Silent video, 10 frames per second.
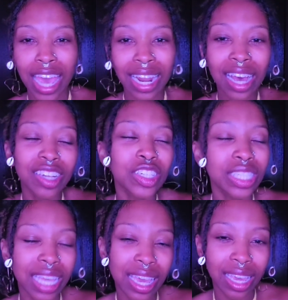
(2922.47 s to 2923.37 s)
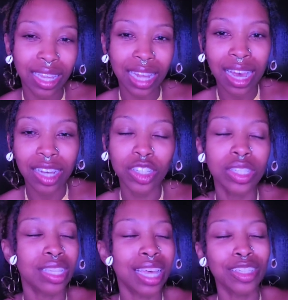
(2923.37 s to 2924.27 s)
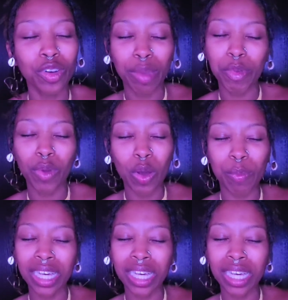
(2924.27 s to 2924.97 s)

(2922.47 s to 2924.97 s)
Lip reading: And I understand. And don't get me wrong,